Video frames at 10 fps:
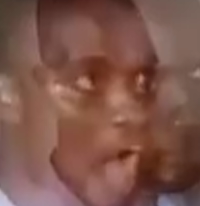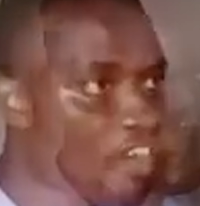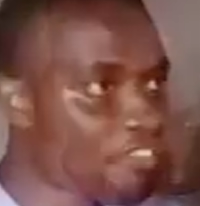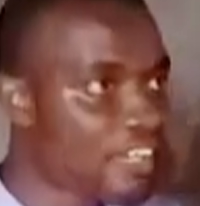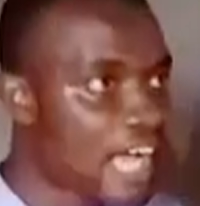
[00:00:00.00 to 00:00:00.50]

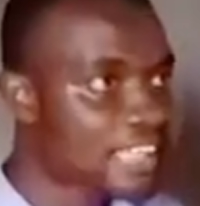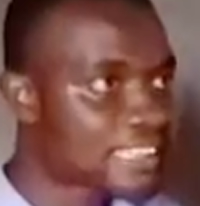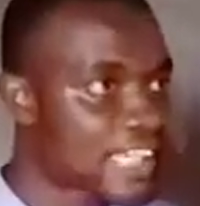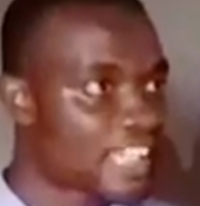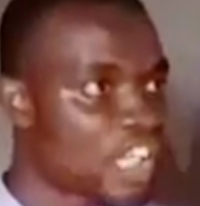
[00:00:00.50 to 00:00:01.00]

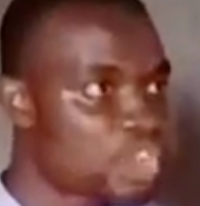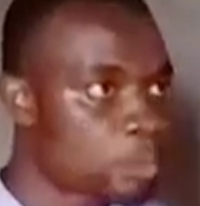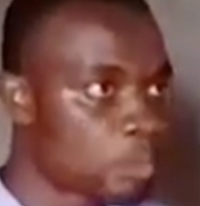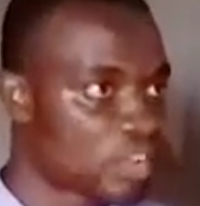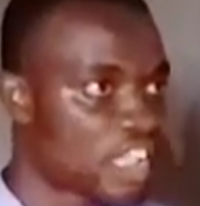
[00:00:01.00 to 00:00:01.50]
Africa's
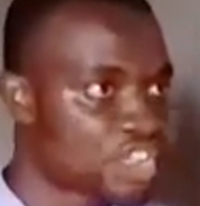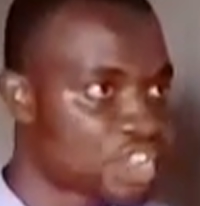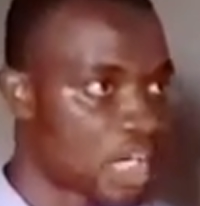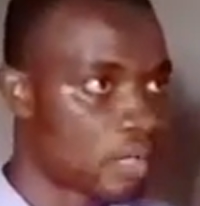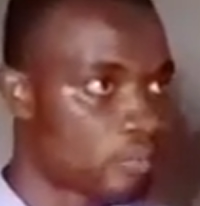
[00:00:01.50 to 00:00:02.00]
energy
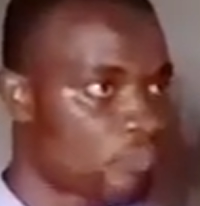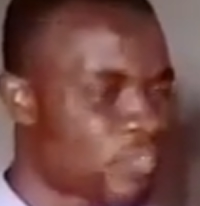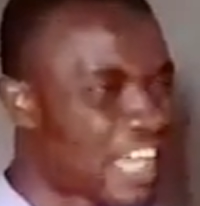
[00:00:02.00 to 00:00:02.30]
potential,